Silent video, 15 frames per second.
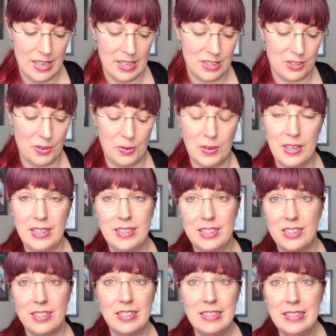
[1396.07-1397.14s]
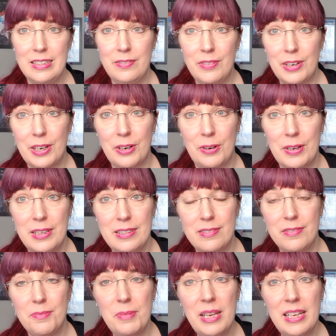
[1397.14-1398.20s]
So it just didn't seem very cohesive
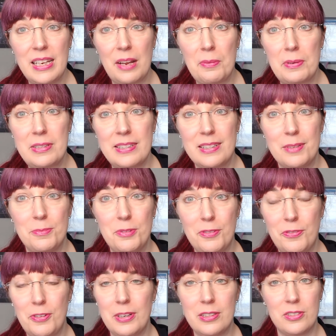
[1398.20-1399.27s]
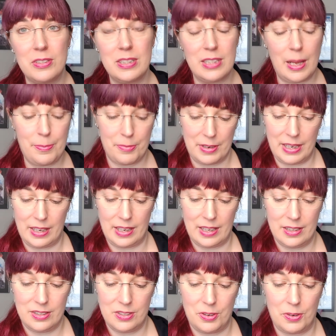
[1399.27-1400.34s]
to me, and I wasn't in the mood for it, so I stopped reading
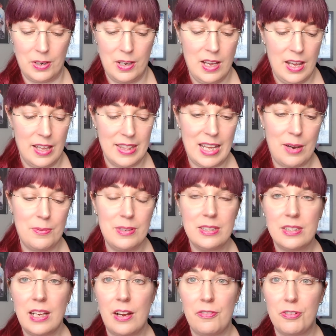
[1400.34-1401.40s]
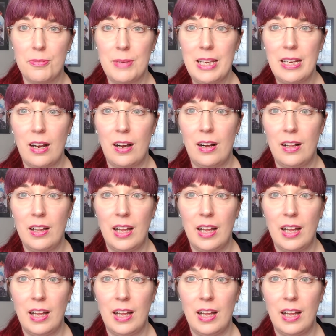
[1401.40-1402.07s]
it. So that was not for me at all.